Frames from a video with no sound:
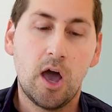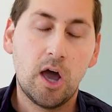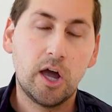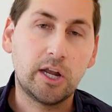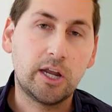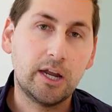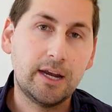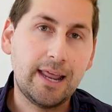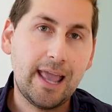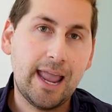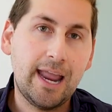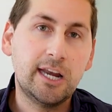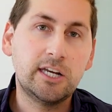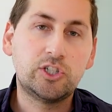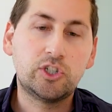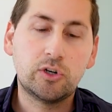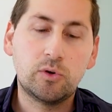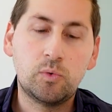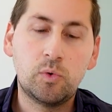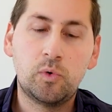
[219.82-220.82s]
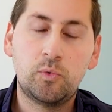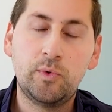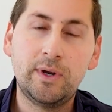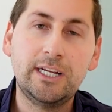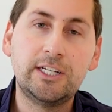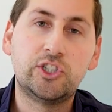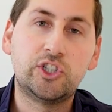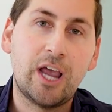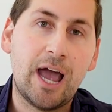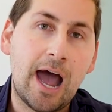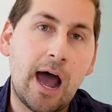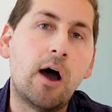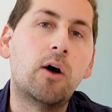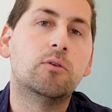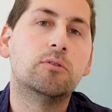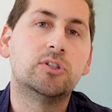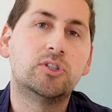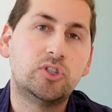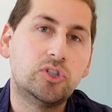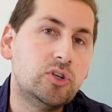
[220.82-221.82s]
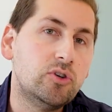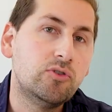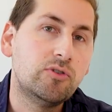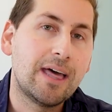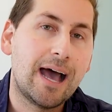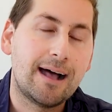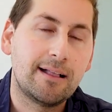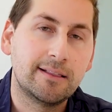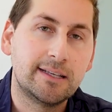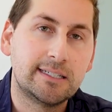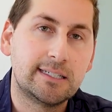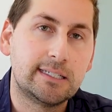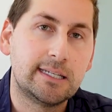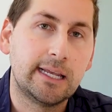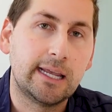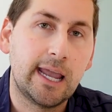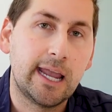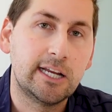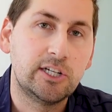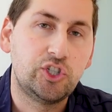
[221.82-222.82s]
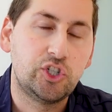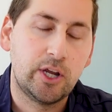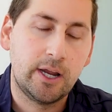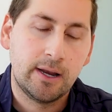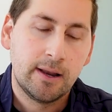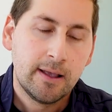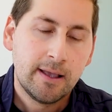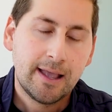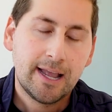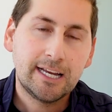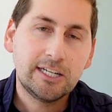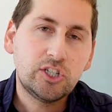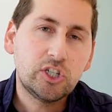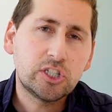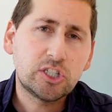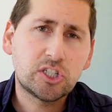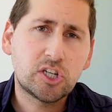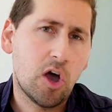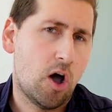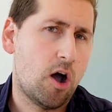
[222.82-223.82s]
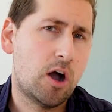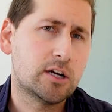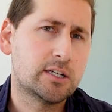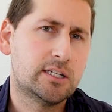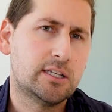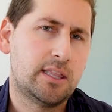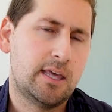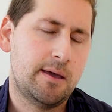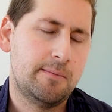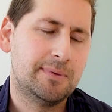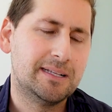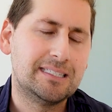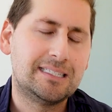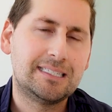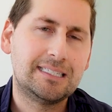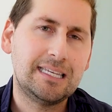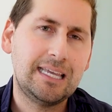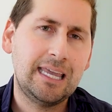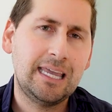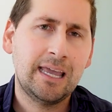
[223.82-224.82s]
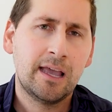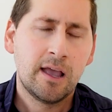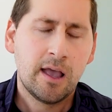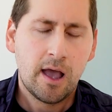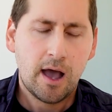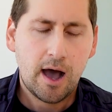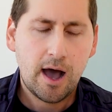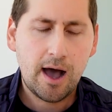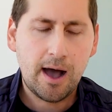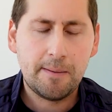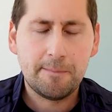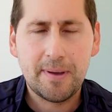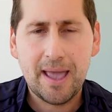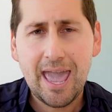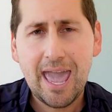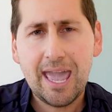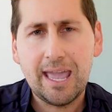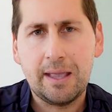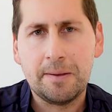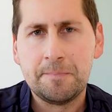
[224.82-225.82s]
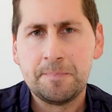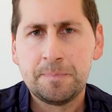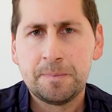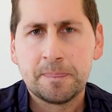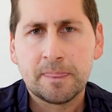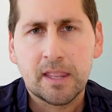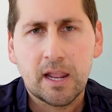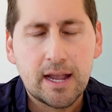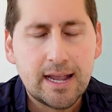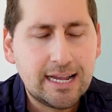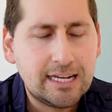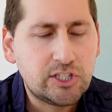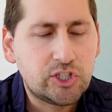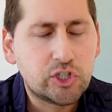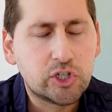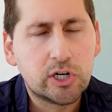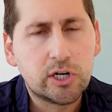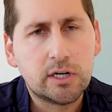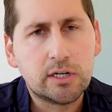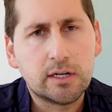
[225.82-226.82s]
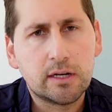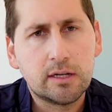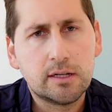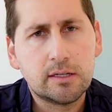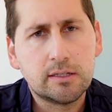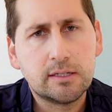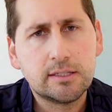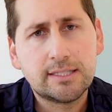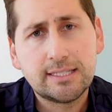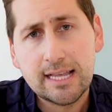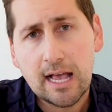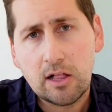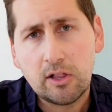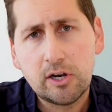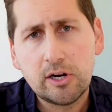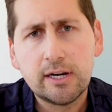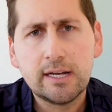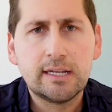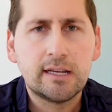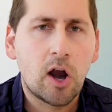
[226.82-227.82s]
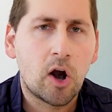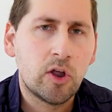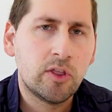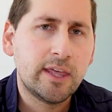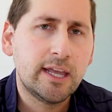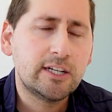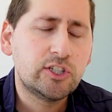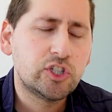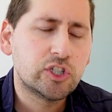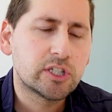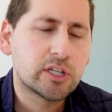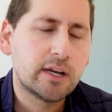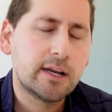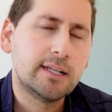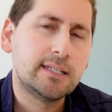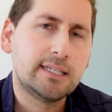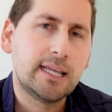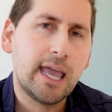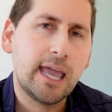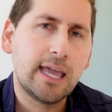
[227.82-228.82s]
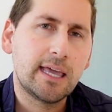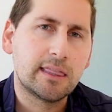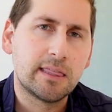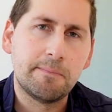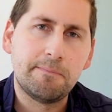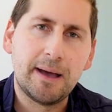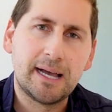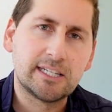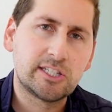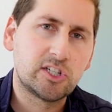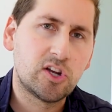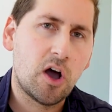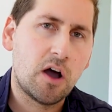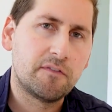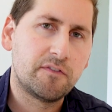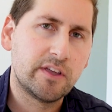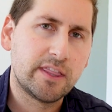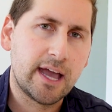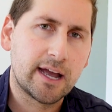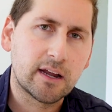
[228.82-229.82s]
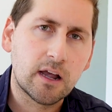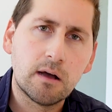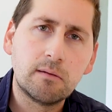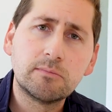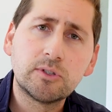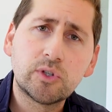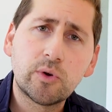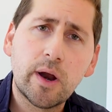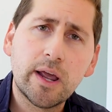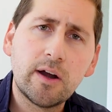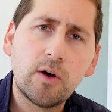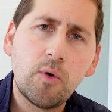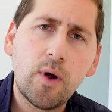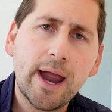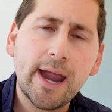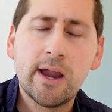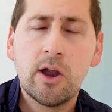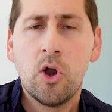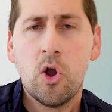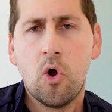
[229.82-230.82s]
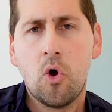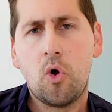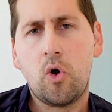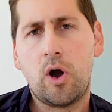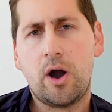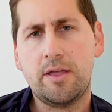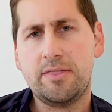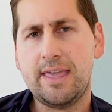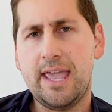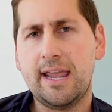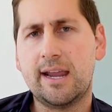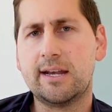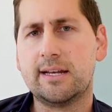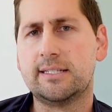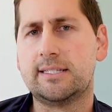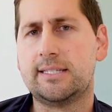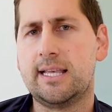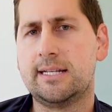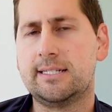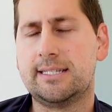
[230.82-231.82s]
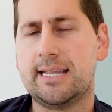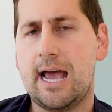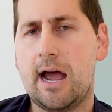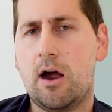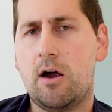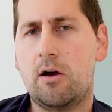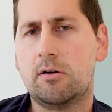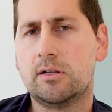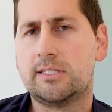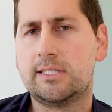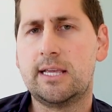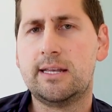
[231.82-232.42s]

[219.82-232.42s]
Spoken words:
A good agent will reach out to that listing agent and just talk to them and see, hey, is your seller, are they just going to take the best offer that comes right away, or are they going to send out